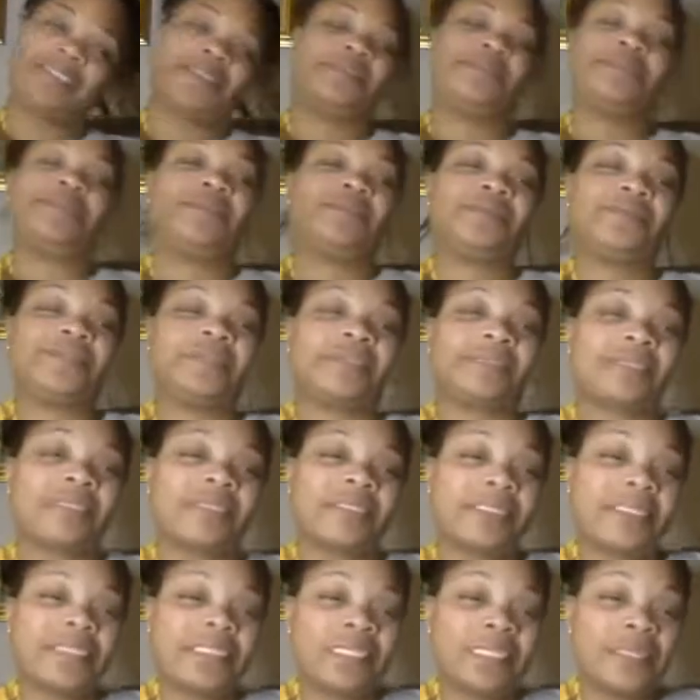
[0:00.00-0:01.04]

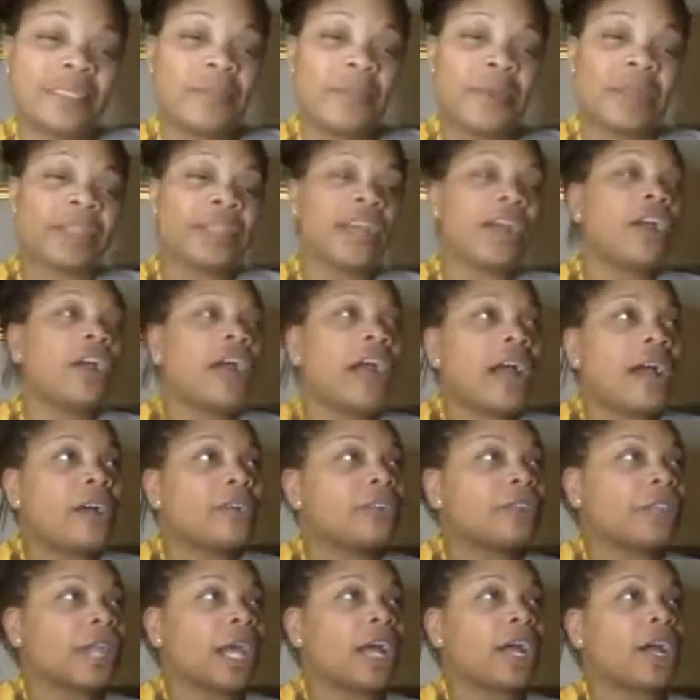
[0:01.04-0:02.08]
But they're
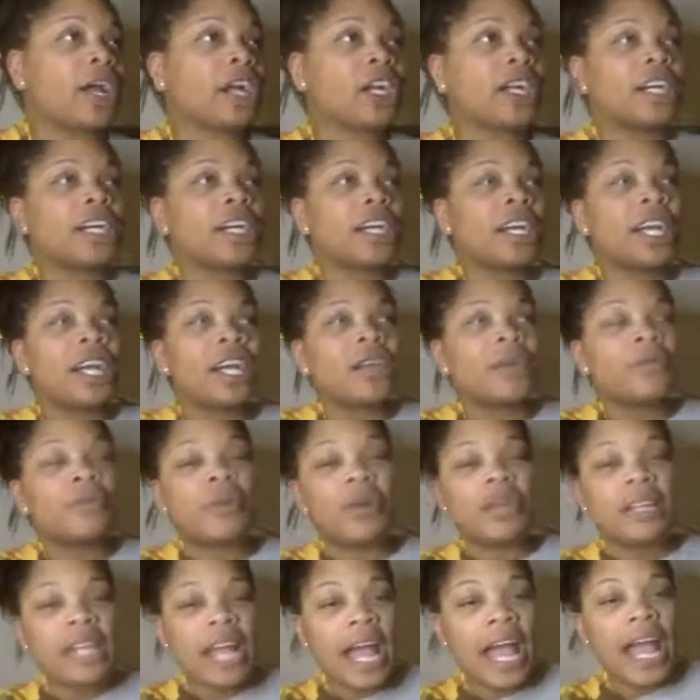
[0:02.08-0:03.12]
out there. Yeah.
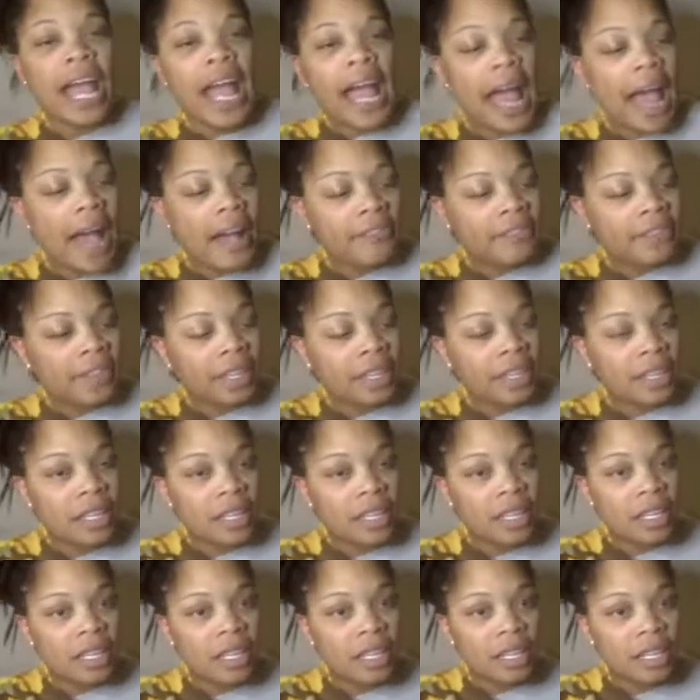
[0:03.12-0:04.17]
We're not having
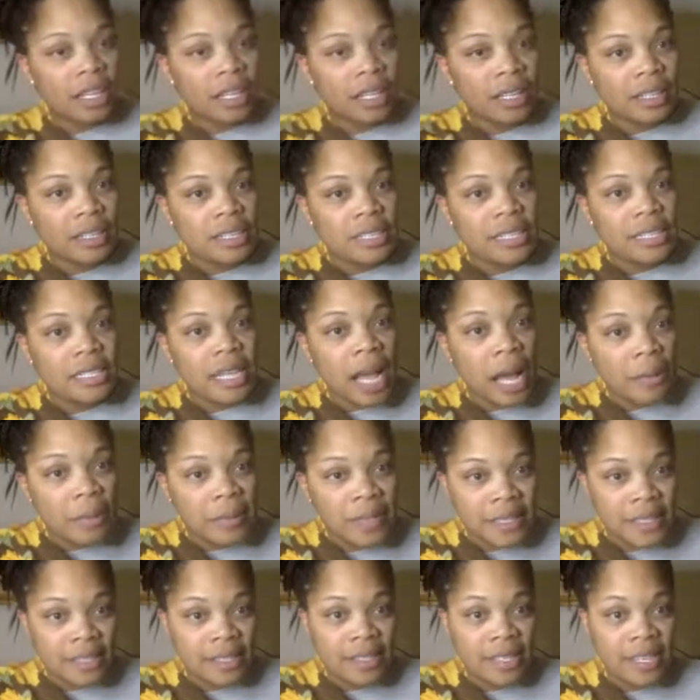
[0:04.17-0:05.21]

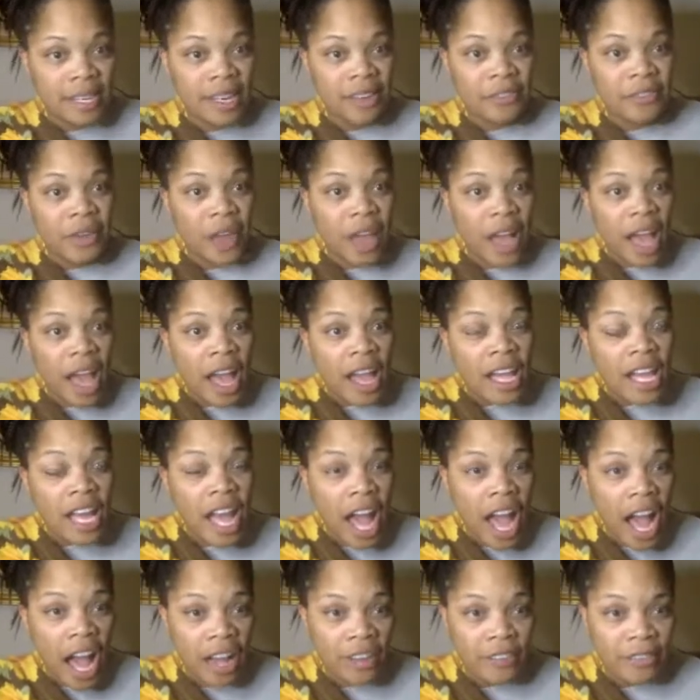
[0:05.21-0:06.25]
substantive
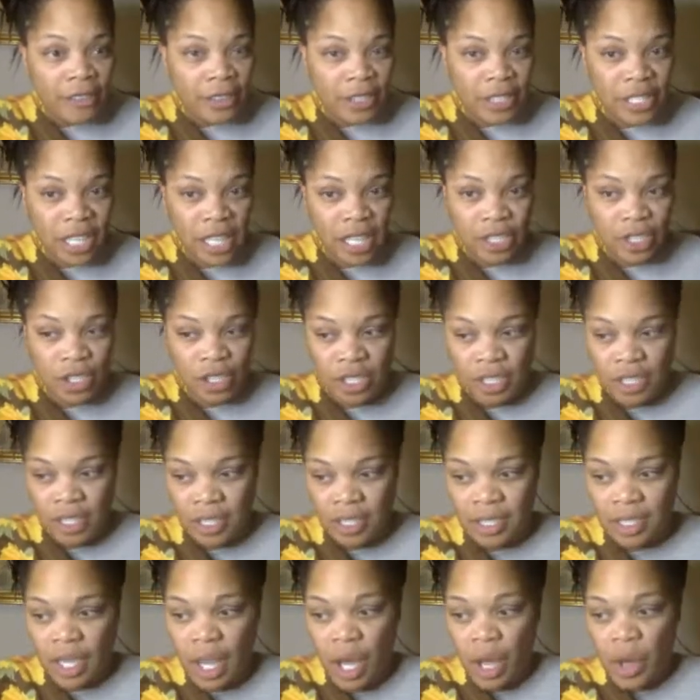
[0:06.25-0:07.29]

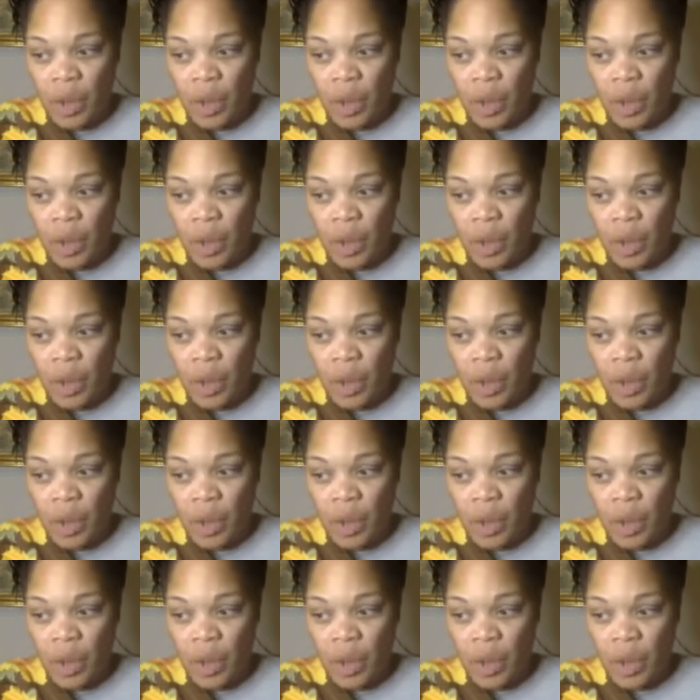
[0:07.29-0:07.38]
conversations